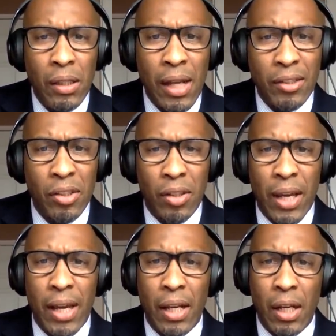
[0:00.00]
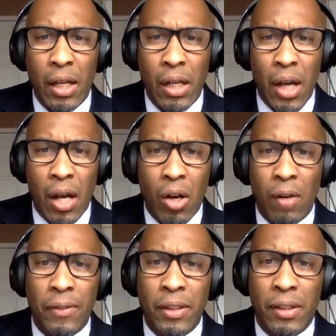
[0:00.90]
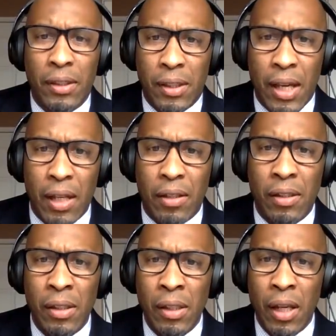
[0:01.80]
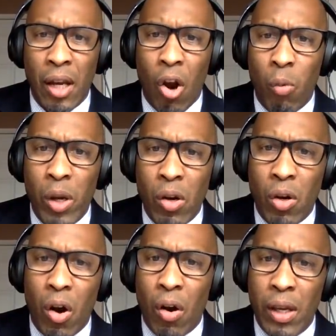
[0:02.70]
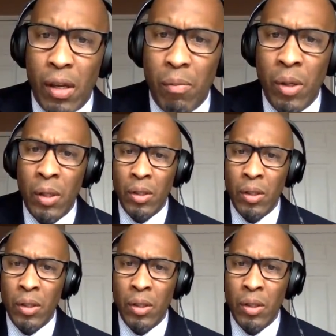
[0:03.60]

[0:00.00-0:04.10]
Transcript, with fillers: yesterday knock off the Saints. And are we going to call him